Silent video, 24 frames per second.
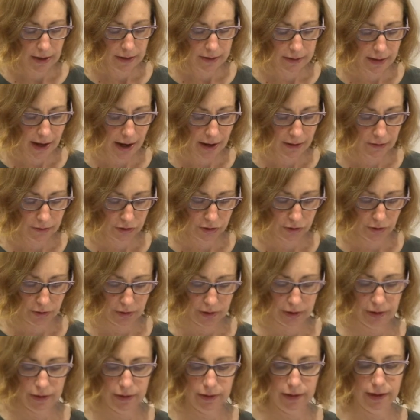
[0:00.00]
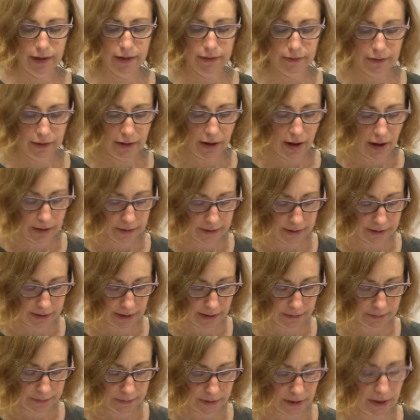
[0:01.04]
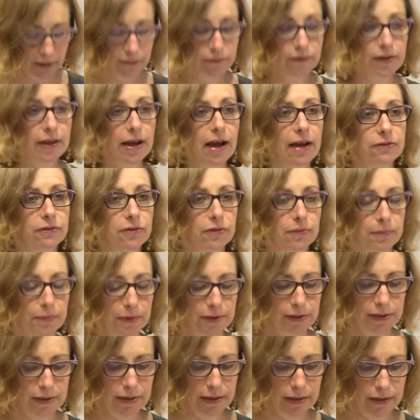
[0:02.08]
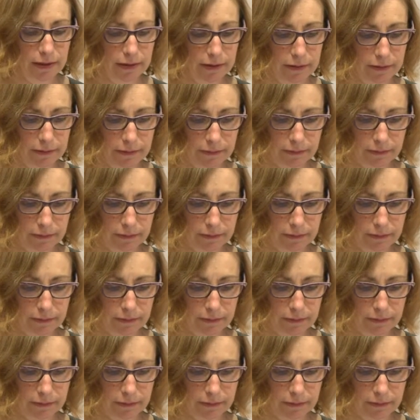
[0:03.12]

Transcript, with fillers: now joined in the concept of the Anthropocene.